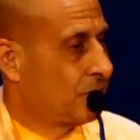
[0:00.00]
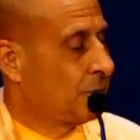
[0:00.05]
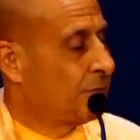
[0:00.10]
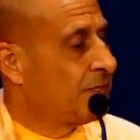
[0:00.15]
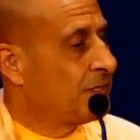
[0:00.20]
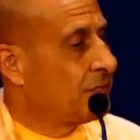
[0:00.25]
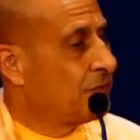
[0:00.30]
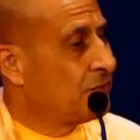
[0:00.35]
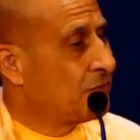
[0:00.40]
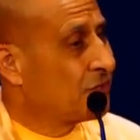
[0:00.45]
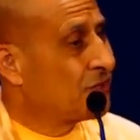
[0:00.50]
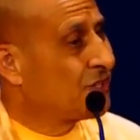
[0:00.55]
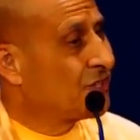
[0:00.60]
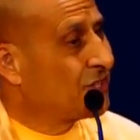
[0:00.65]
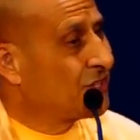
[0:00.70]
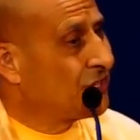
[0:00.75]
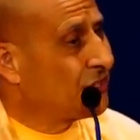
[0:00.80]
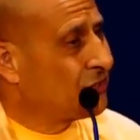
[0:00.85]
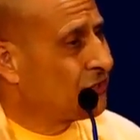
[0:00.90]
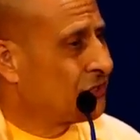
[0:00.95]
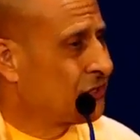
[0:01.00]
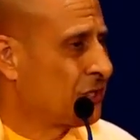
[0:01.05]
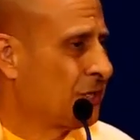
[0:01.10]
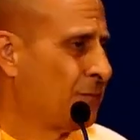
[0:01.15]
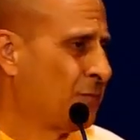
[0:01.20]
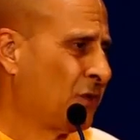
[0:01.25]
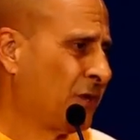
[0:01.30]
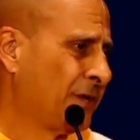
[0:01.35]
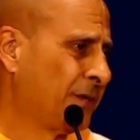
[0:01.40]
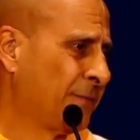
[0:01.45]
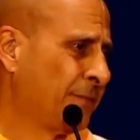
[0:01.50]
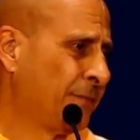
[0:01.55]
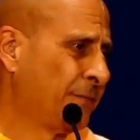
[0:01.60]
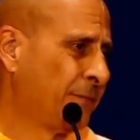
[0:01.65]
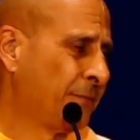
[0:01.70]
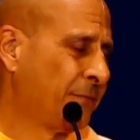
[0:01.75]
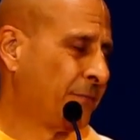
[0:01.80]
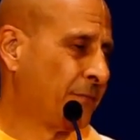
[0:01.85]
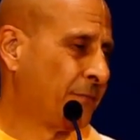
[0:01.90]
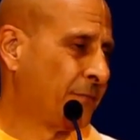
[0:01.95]
will be used to kill someone.
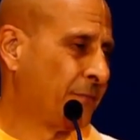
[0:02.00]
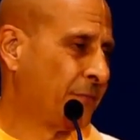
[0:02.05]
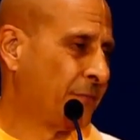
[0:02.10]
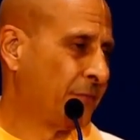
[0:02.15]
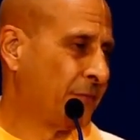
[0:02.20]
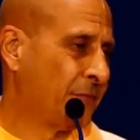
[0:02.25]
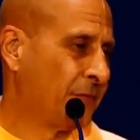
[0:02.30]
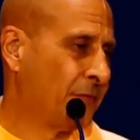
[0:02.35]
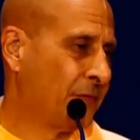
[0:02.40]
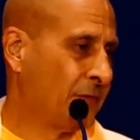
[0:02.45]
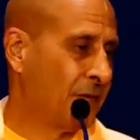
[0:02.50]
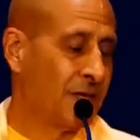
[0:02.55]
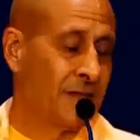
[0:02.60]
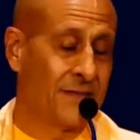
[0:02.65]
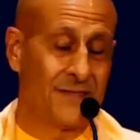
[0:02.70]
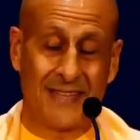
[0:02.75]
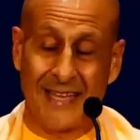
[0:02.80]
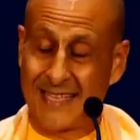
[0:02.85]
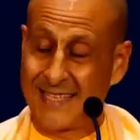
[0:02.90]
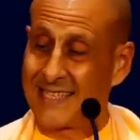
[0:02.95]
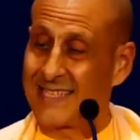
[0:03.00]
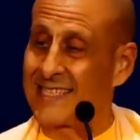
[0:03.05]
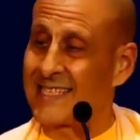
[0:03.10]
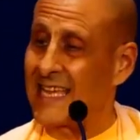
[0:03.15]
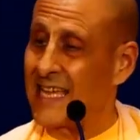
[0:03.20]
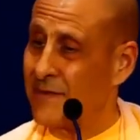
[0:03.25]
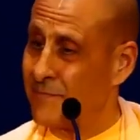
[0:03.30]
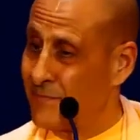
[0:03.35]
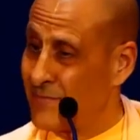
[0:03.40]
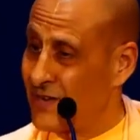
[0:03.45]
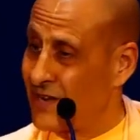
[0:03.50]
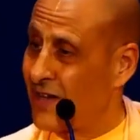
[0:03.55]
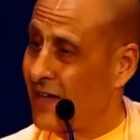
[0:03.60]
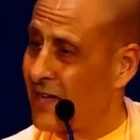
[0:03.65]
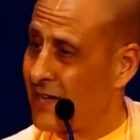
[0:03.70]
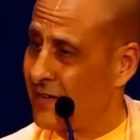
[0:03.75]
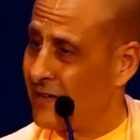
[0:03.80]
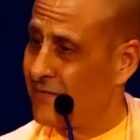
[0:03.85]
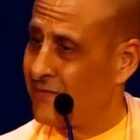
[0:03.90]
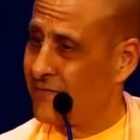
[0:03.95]
That same
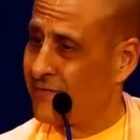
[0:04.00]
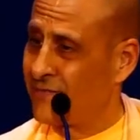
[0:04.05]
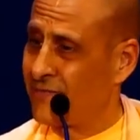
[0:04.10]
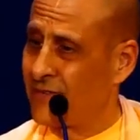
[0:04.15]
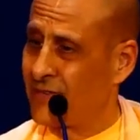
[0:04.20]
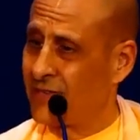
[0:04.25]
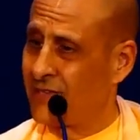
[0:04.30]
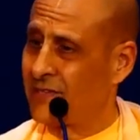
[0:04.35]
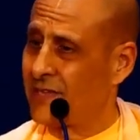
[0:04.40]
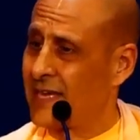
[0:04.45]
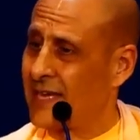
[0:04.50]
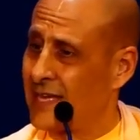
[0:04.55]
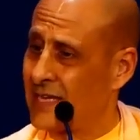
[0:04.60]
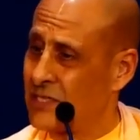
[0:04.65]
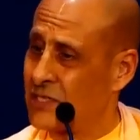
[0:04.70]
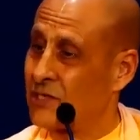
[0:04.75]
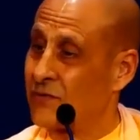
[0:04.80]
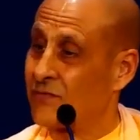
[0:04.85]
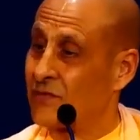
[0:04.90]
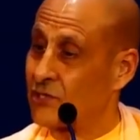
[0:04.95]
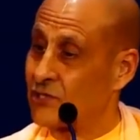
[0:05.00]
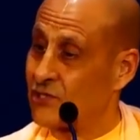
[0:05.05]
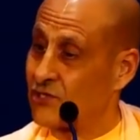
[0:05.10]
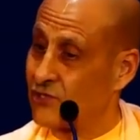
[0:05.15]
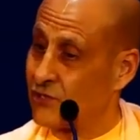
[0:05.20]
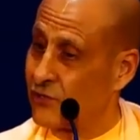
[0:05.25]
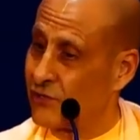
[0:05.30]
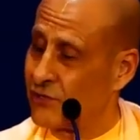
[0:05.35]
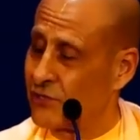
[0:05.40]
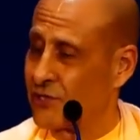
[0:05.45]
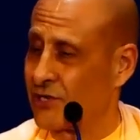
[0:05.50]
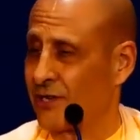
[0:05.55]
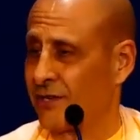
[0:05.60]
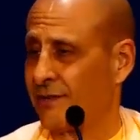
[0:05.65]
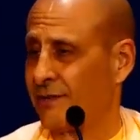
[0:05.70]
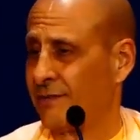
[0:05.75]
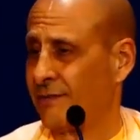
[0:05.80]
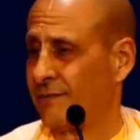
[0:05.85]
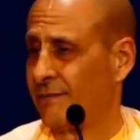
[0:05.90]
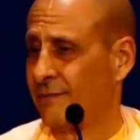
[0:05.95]
knife in the hands of a surgeon
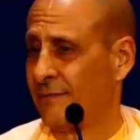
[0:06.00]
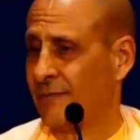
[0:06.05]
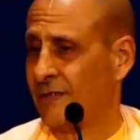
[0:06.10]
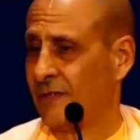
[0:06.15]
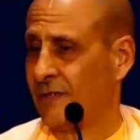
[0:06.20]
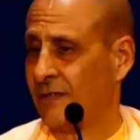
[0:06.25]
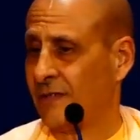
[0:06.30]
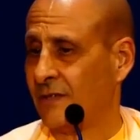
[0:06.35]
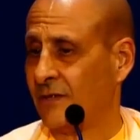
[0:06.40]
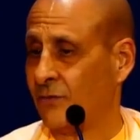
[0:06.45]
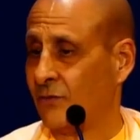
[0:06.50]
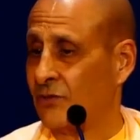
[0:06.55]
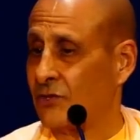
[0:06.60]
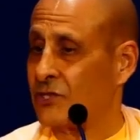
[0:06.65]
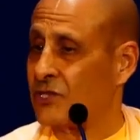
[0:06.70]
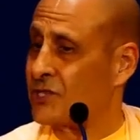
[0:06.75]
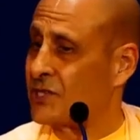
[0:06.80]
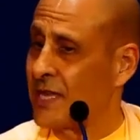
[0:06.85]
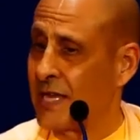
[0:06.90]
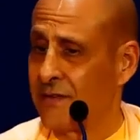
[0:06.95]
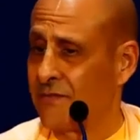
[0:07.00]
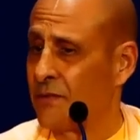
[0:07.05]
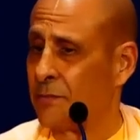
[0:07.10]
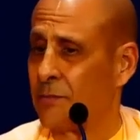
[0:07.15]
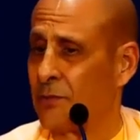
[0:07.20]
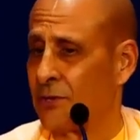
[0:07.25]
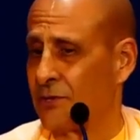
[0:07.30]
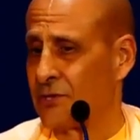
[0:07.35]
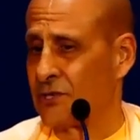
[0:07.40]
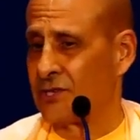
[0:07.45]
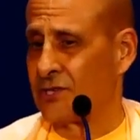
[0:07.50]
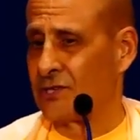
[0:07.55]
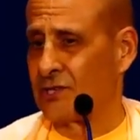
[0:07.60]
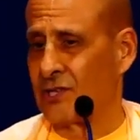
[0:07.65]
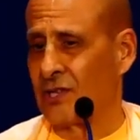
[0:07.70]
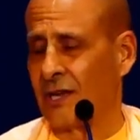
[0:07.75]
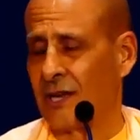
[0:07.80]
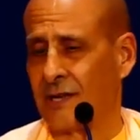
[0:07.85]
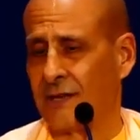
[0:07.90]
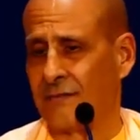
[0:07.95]
will save a
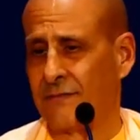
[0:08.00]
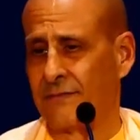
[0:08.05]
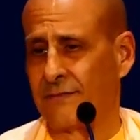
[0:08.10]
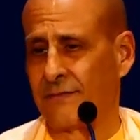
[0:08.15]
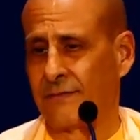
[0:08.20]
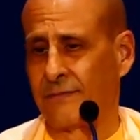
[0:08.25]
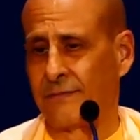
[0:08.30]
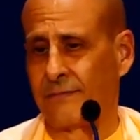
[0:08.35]
person's life.